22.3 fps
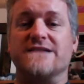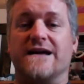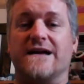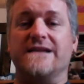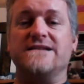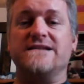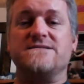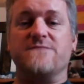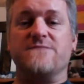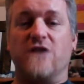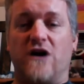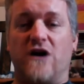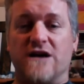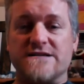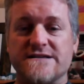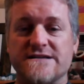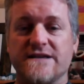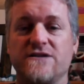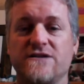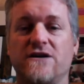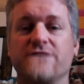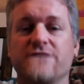I need to be
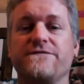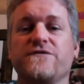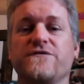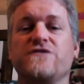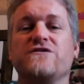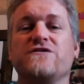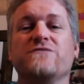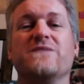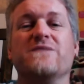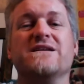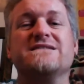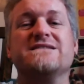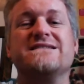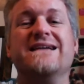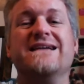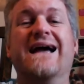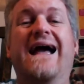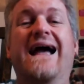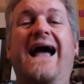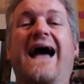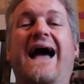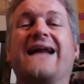asking God for humility,
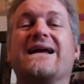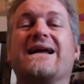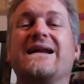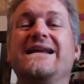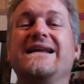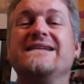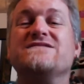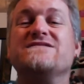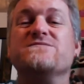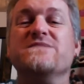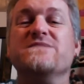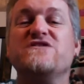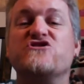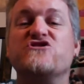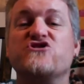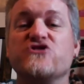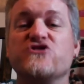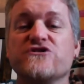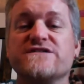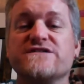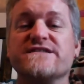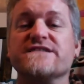and I need to be
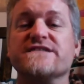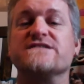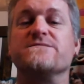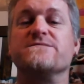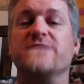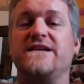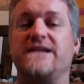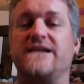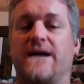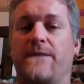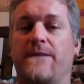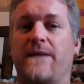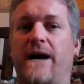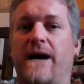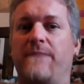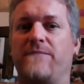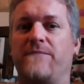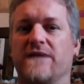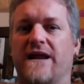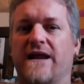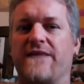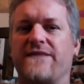choosing to be hum-
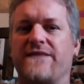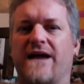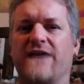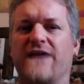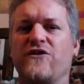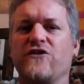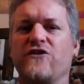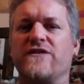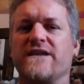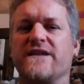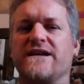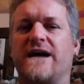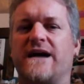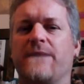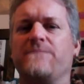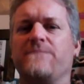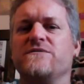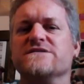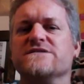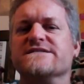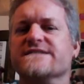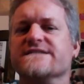humble. I, I, don't think
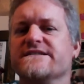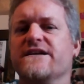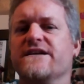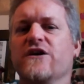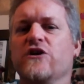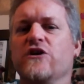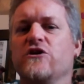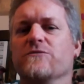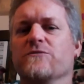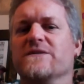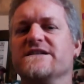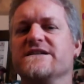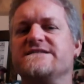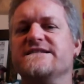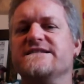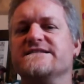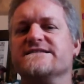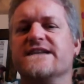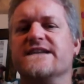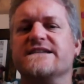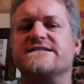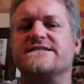humility
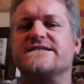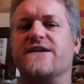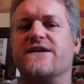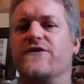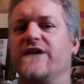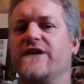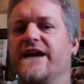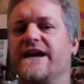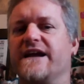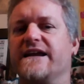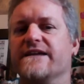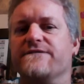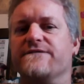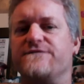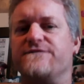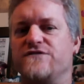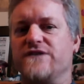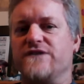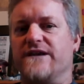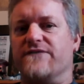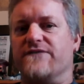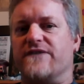is necessarily a
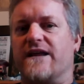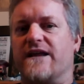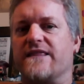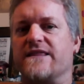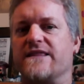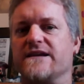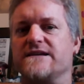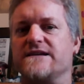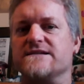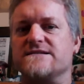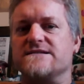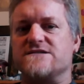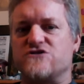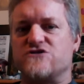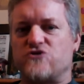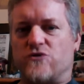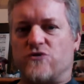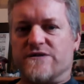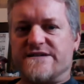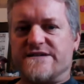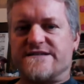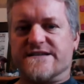gift you're given. I think it's
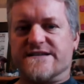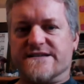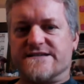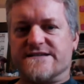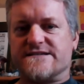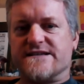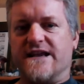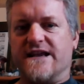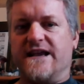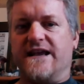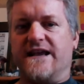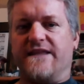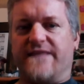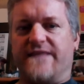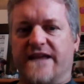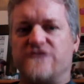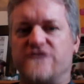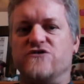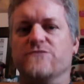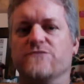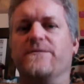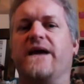choices
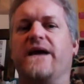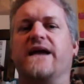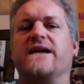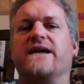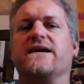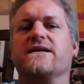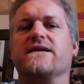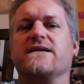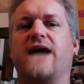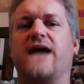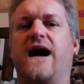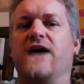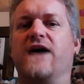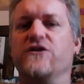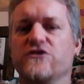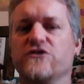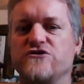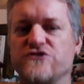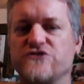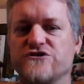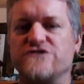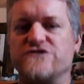that you make, how
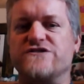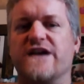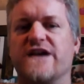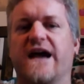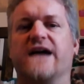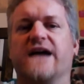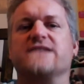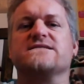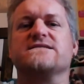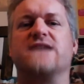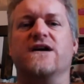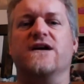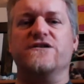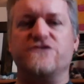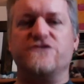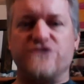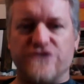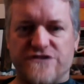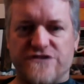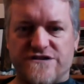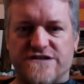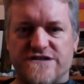you choose to act, how you
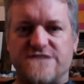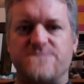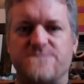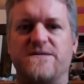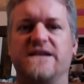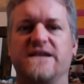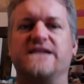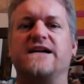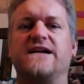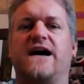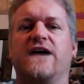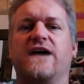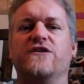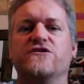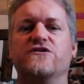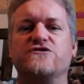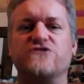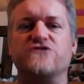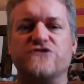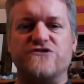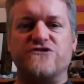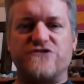choose to speak, how you
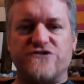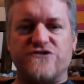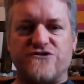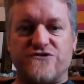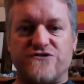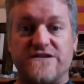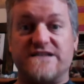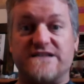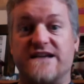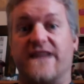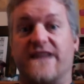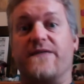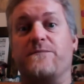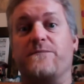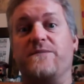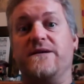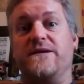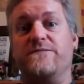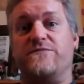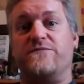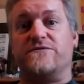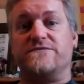choose to treat other
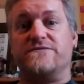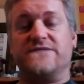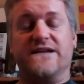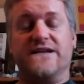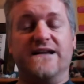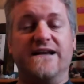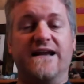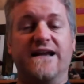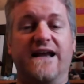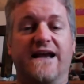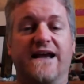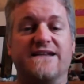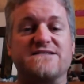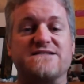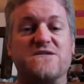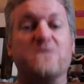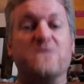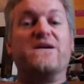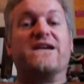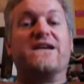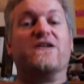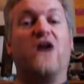people. And
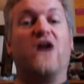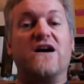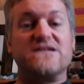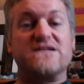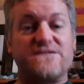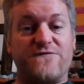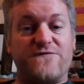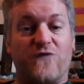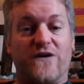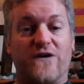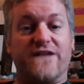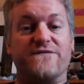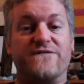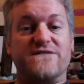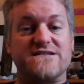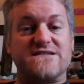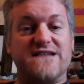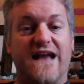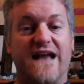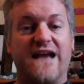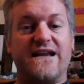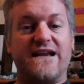so we can ask for it if
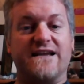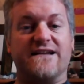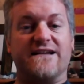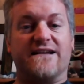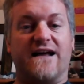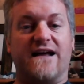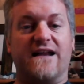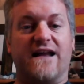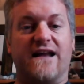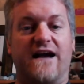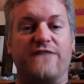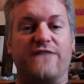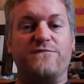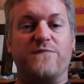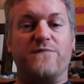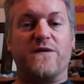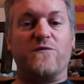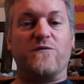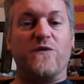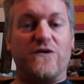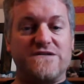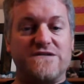it's lacking in our life,
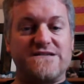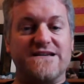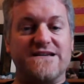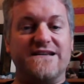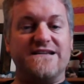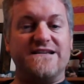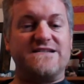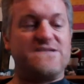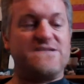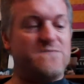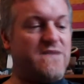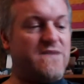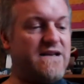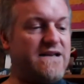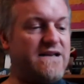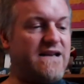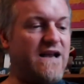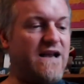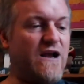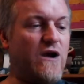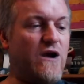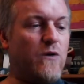but we also need to
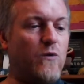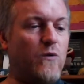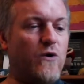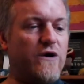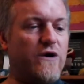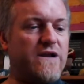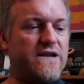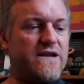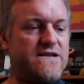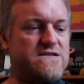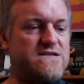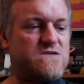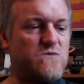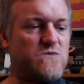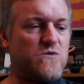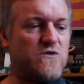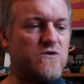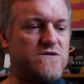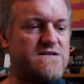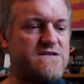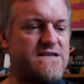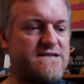be working
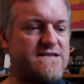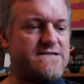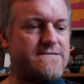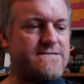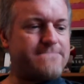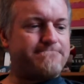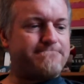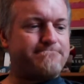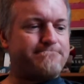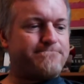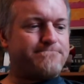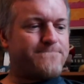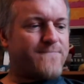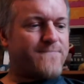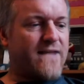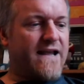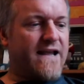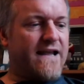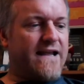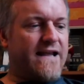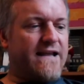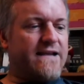towards it.
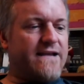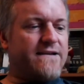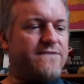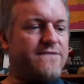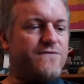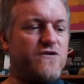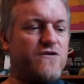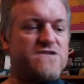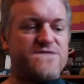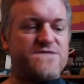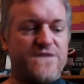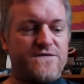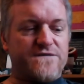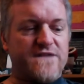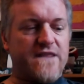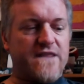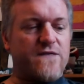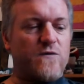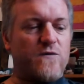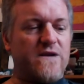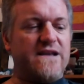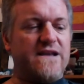Verse
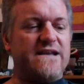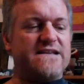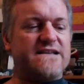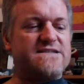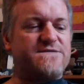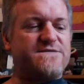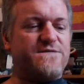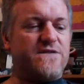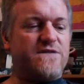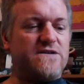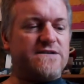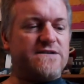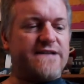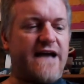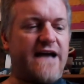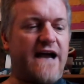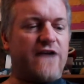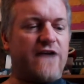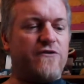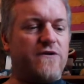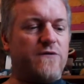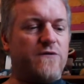53 He has filled the
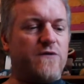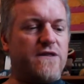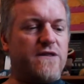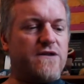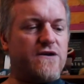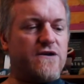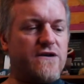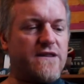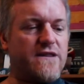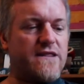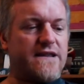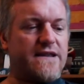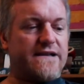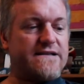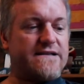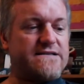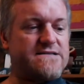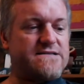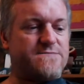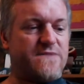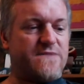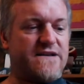hungry with good
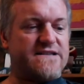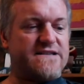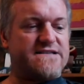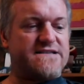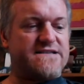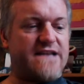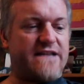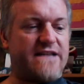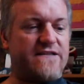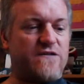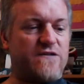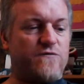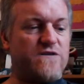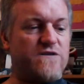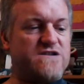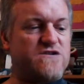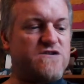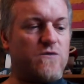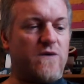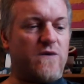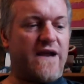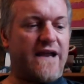things, but has sent the
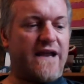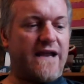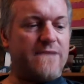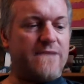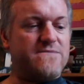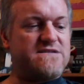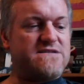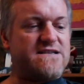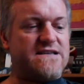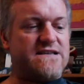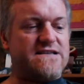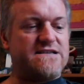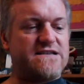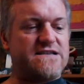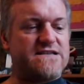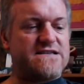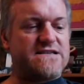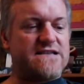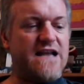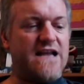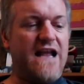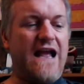rich away empty.
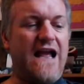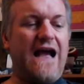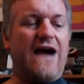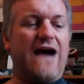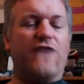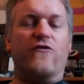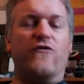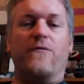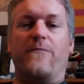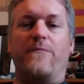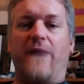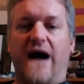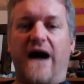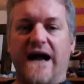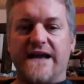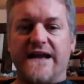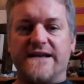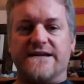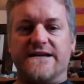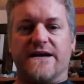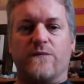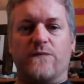Just a
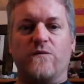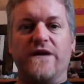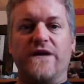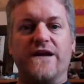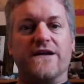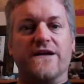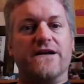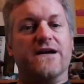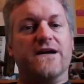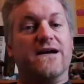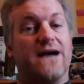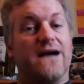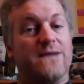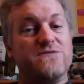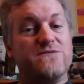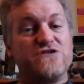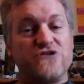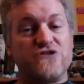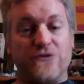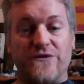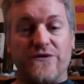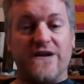reminder, and we're gonna, I'm
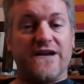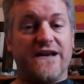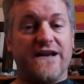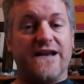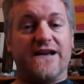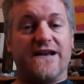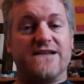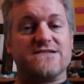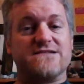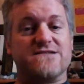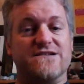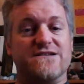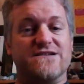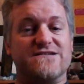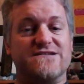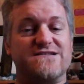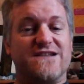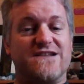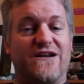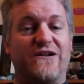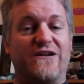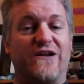sure we're gonna get into
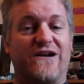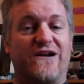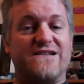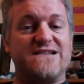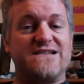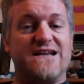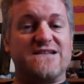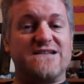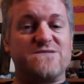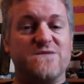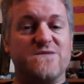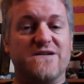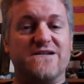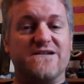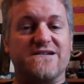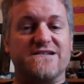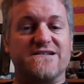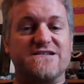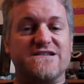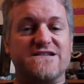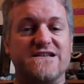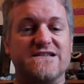this a lot as we
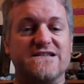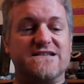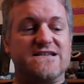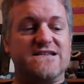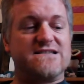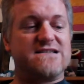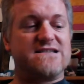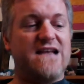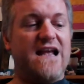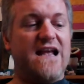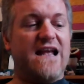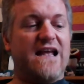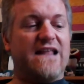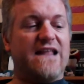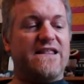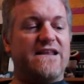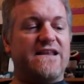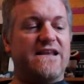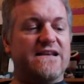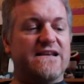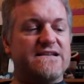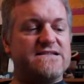look at Jesus.
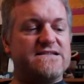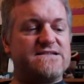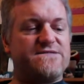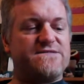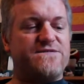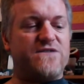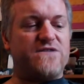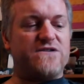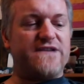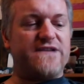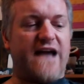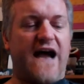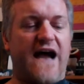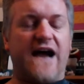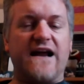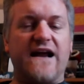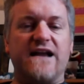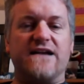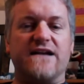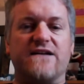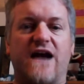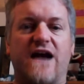He has filled the
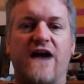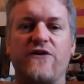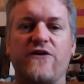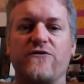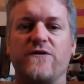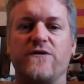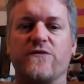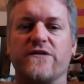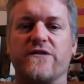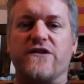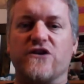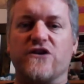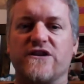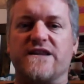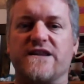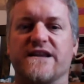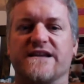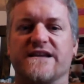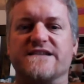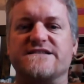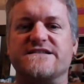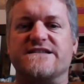hungry, hungry with good
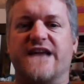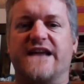things.